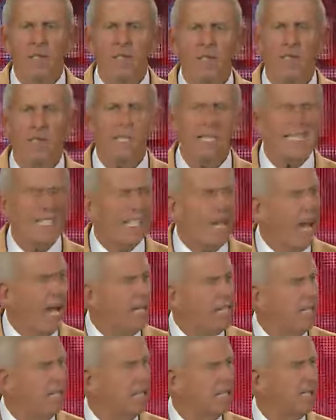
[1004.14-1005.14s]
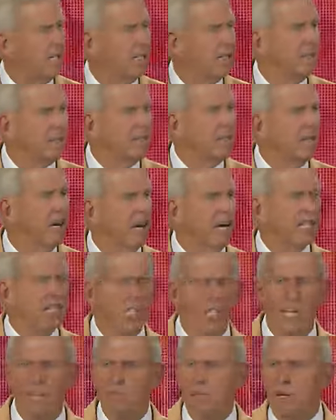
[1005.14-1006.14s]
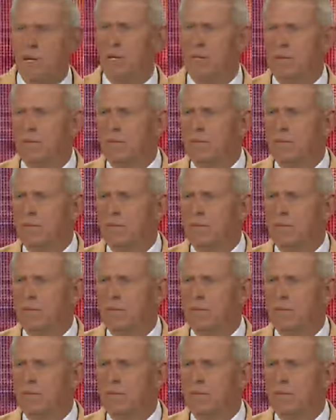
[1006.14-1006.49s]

success, achievement.